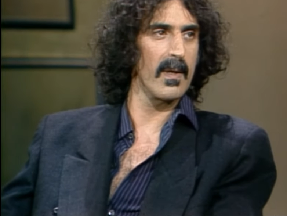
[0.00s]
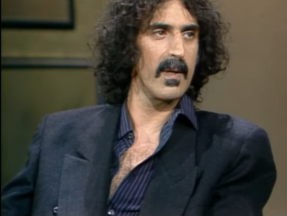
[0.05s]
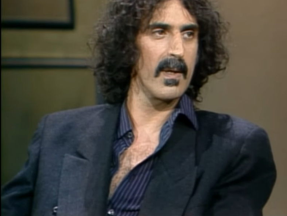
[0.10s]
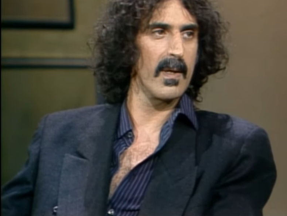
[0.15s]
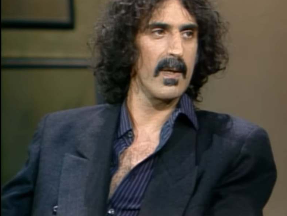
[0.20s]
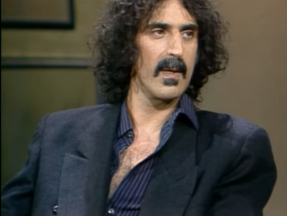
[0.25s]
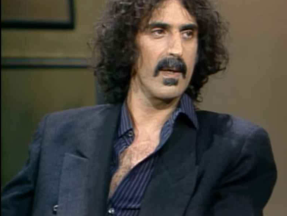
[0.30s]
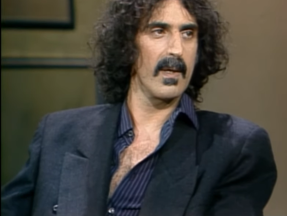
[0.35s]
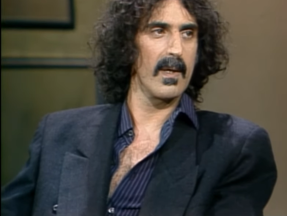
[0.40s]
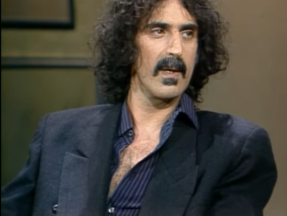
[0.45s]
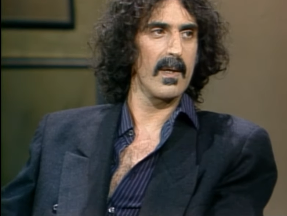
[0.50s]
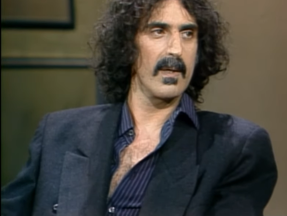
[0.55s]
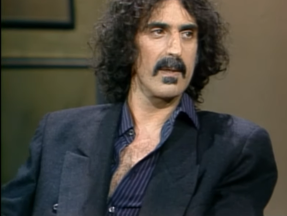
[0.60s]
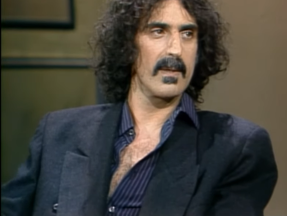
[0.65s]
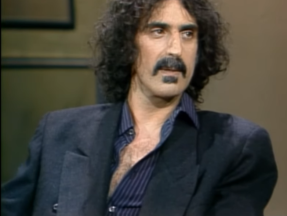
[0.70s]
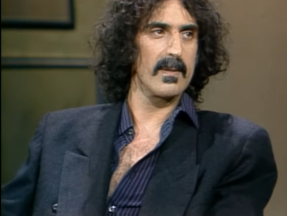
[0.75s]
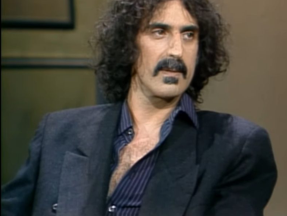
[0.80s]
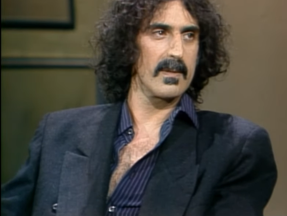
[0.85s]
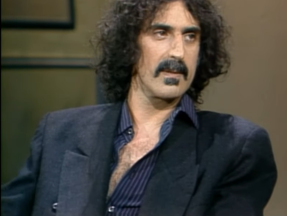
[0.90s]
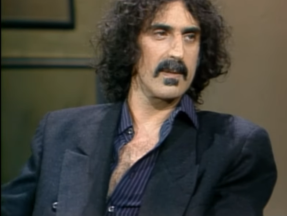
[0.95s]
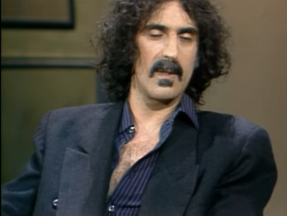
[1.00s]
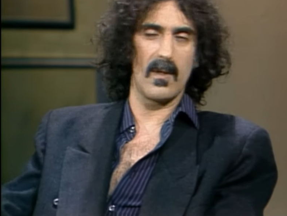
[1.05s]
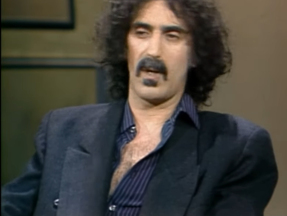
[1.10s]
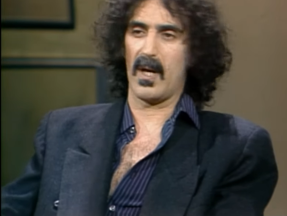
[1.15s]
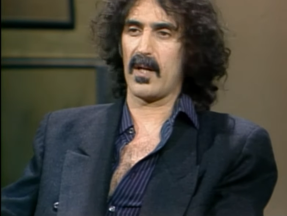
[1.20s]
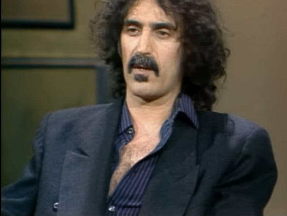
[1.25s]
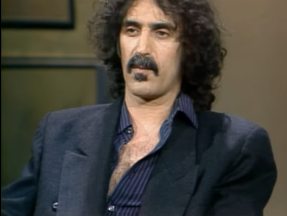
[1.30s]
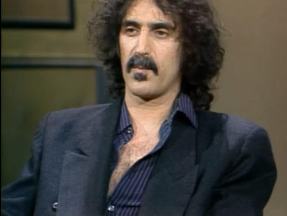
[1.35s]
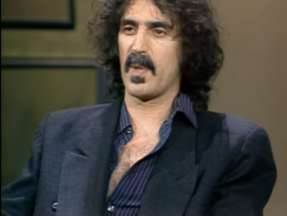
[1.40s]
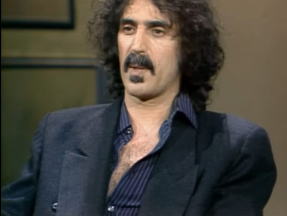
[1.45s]
What kind were they? Well,
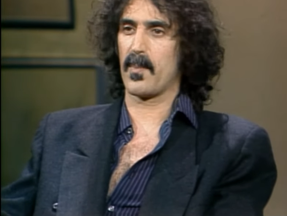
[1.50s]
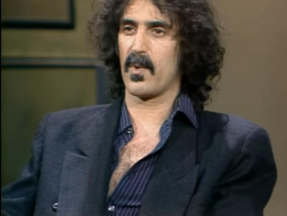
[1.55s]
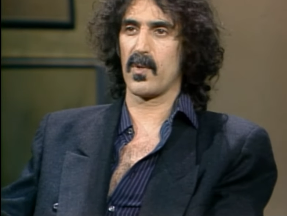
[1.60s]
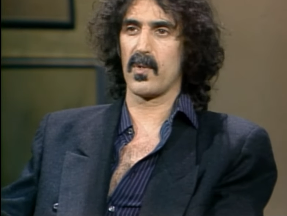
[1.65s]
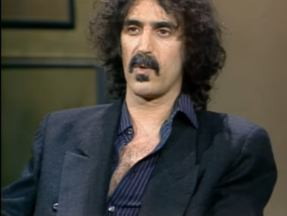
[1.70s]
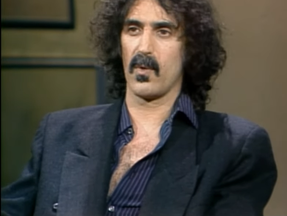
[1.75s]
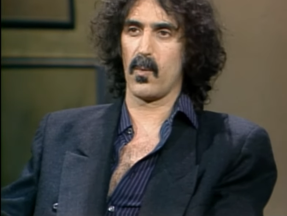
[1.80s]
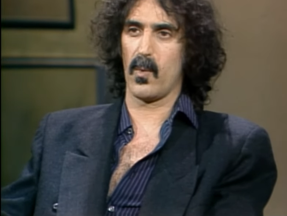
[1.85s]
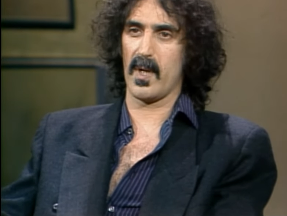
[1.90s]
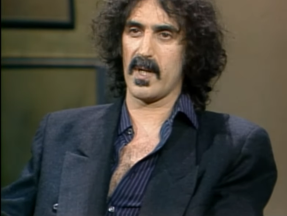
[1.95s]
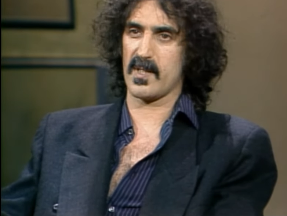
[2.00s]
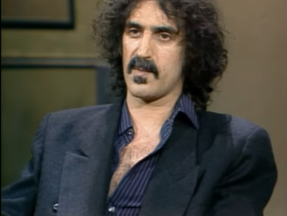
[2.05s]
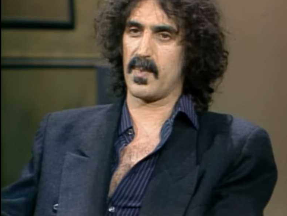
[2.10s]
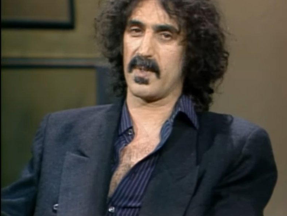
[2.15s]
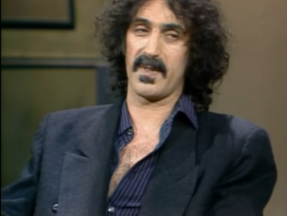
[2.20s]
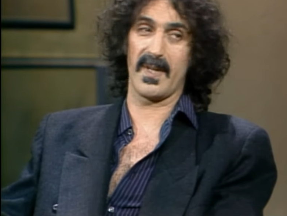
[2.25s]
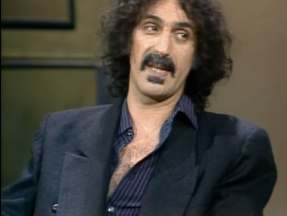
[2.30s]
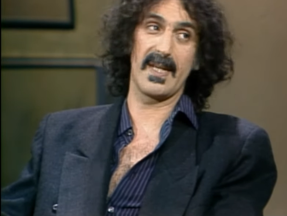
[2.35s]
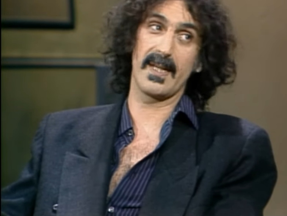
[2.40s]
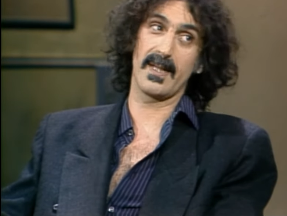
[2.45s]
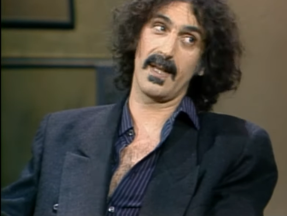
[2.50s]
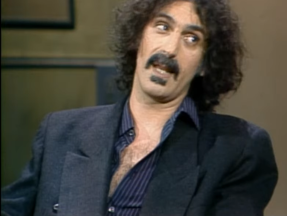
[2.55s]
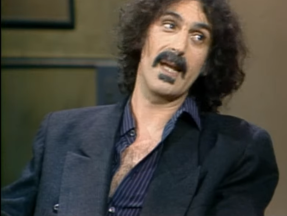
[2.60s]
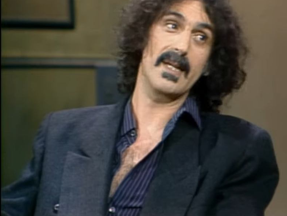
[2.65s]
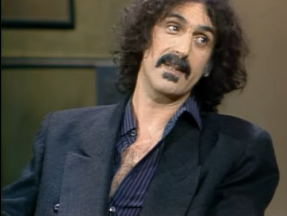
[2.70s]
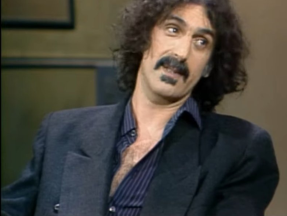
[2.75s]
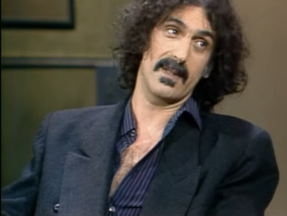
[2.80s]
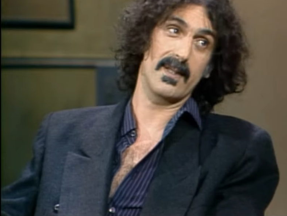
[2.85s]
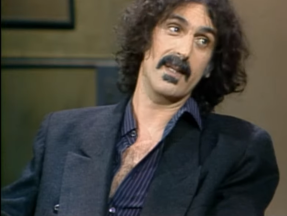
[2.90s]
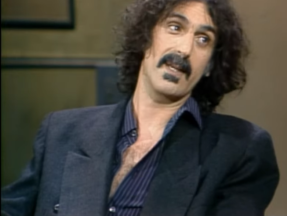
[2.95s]
I don't remember who it was, but they didn't
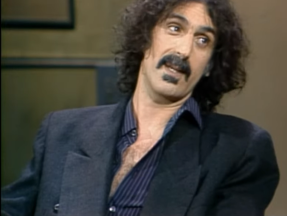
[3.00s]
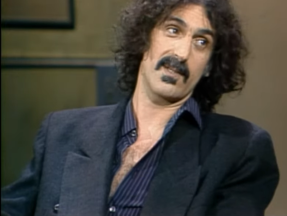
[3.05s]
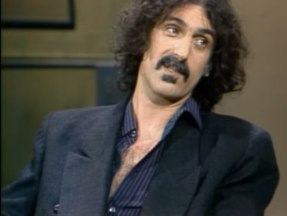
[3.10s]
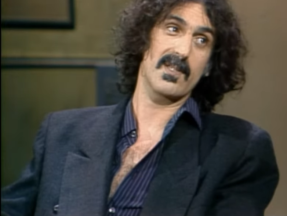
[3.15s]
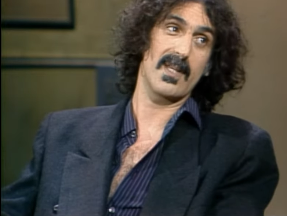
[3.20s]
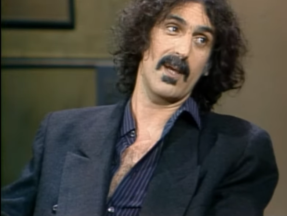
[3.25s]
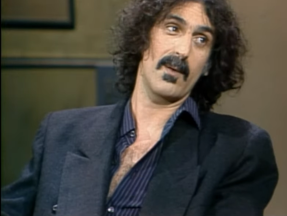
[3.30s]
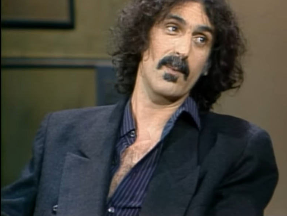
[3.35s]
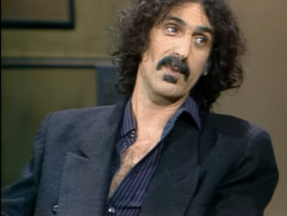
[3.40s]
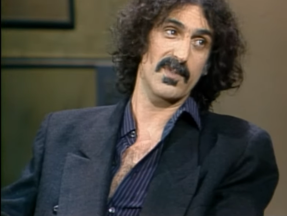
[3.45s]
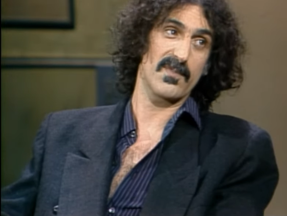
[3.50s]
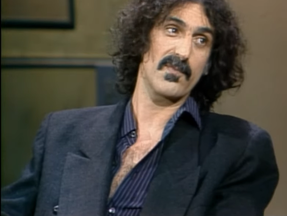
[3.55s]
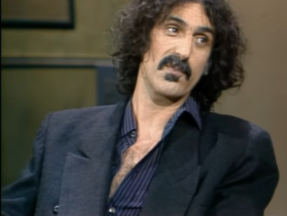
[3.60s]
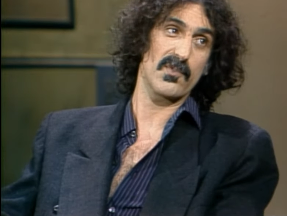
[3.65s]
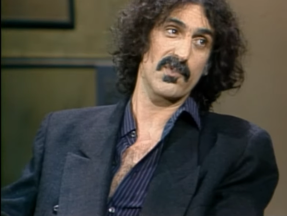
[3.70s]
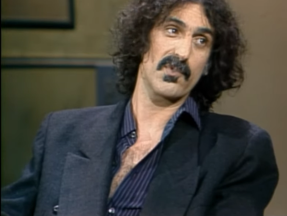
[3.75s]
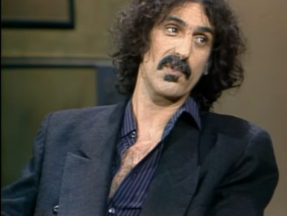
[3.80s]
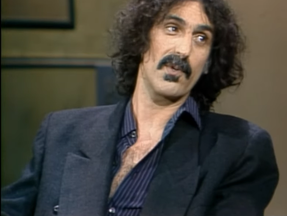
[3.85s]
like the list, that was for sure.